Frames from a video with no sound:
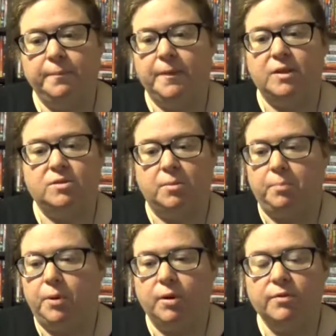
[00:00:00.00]
it's the
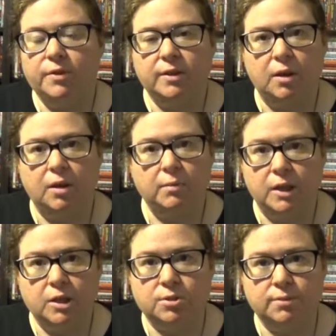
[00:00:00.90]

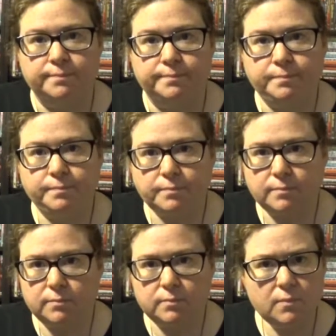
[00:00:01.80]
culmination
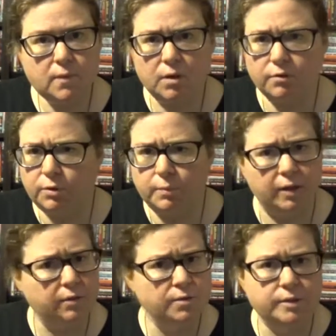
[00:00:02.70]
of
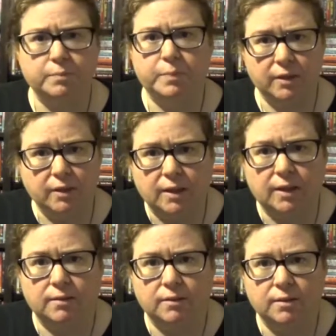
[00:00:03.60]
Romero's
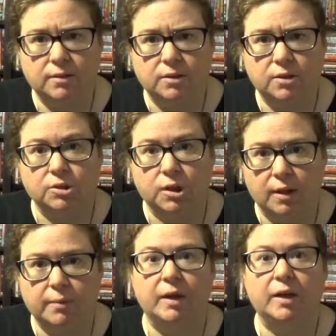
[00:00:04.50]
ability to talk
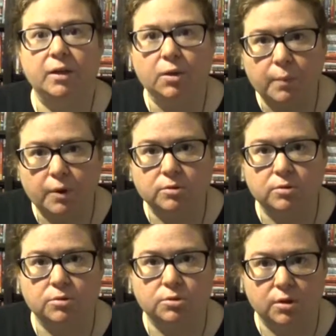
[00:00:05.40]
about
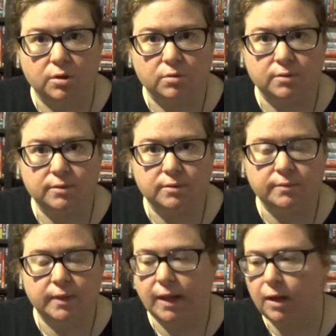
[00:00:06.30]
interpersonal struggles
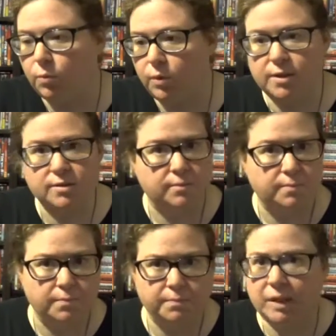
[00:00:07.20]
and how we as a
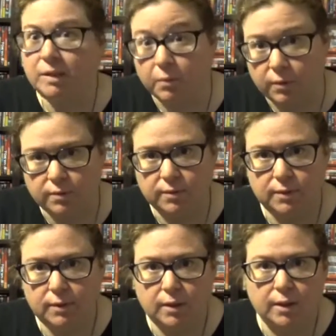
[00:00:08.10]
people
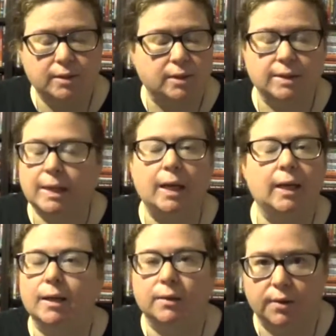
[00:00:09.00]
just can't
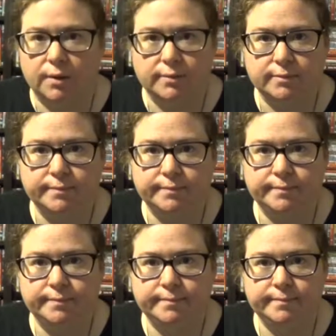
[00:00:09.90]
get along.
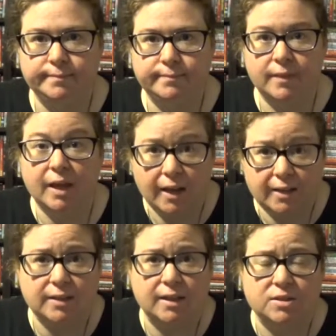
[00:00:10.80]

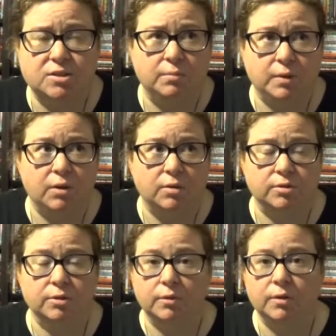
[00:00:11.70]
And it's to me
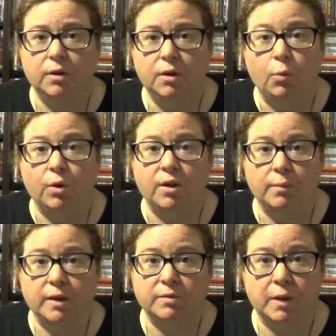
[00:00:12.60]
also one of the
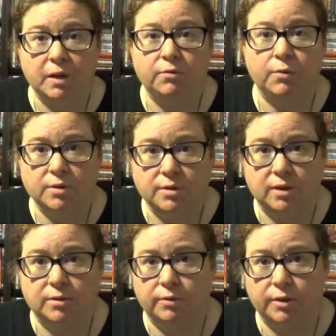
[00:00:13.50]
best metaphors that
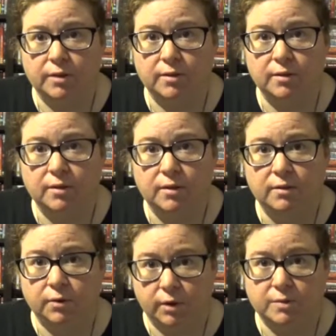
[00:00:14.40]
he's created
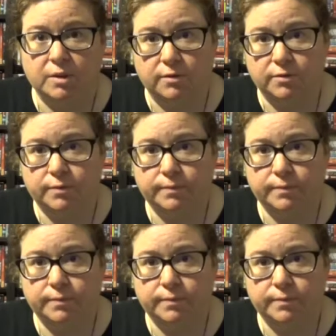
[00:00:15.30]
for himself.